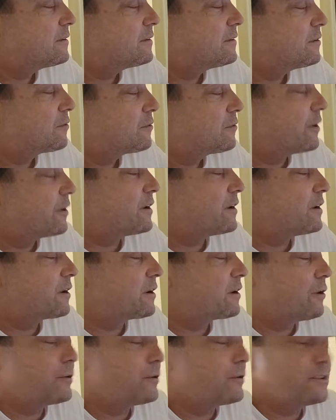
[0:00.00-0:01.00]
Ready to
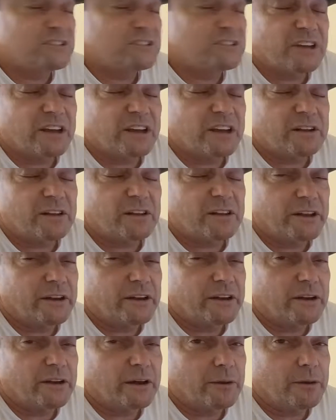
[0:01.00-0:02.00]
go. We just got to clean
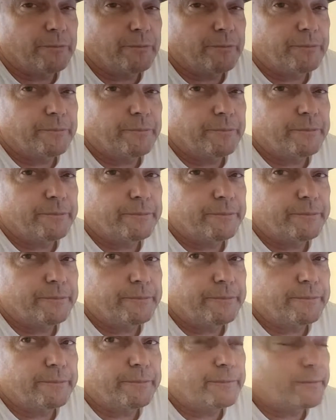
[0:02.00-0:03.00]
it up.
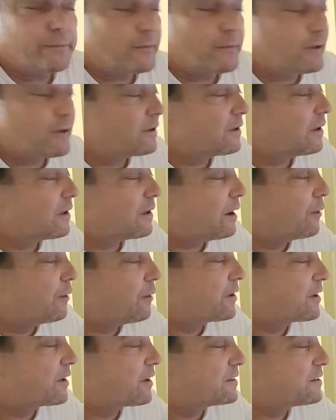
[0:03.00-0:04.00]
I
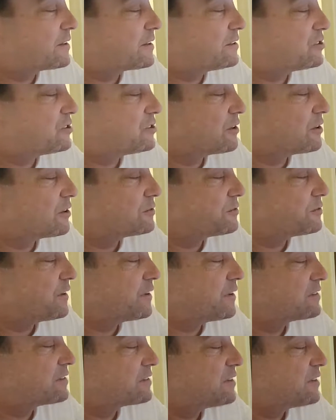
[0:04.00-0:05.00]
want to get these shingles
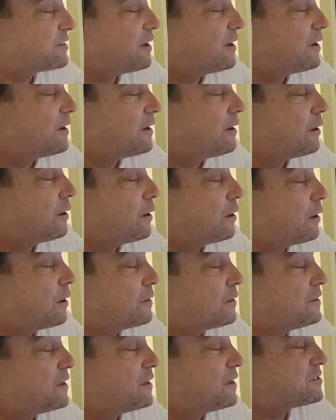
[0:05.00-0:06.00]
fixed.
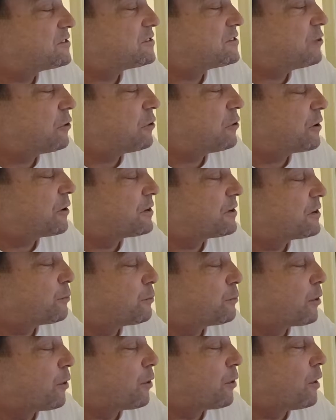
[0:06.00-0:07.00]
This door did
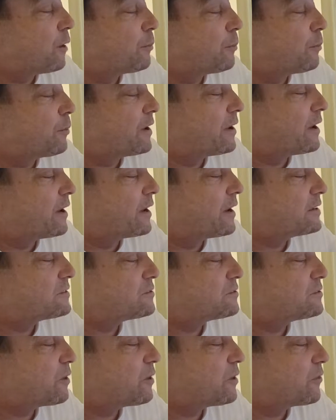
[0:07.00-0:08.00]
blow up one on
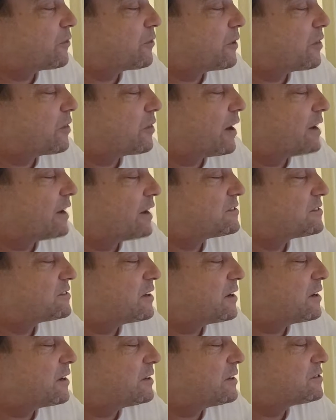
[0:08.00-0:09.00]
us. We lost
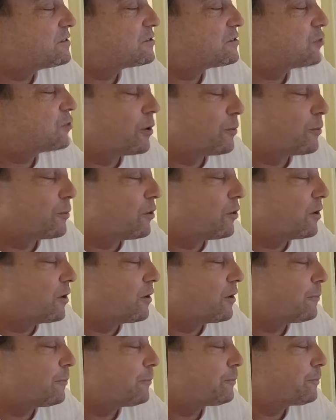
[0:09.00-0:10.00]
a storm
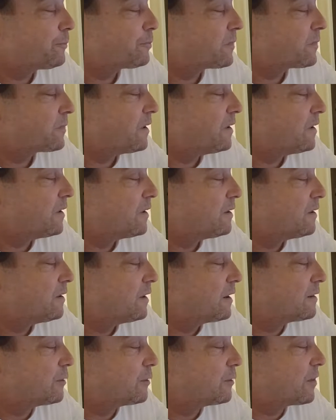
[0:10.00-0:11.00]
door.
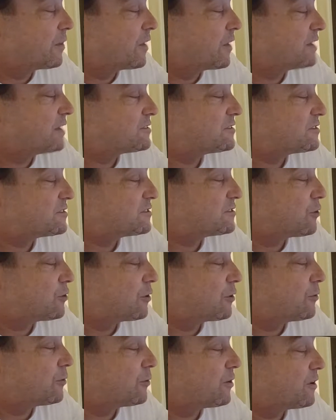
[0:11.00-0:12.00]
And then we lost a
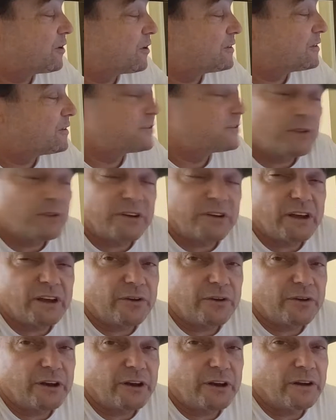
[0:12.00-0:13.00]
storm door on this one
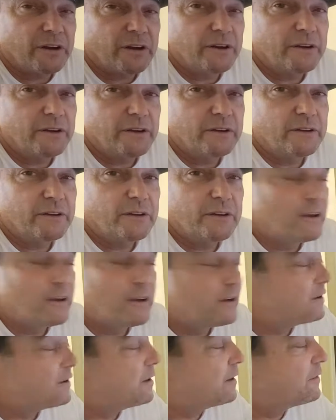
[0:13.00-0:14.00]
down here.
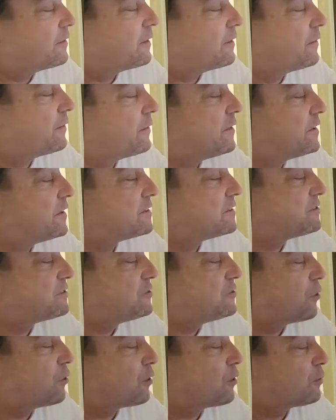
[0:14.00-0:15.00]
And then this
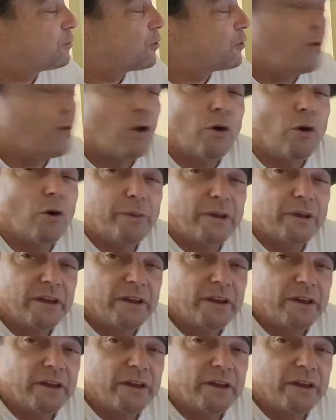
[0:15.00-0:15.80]
door blew open.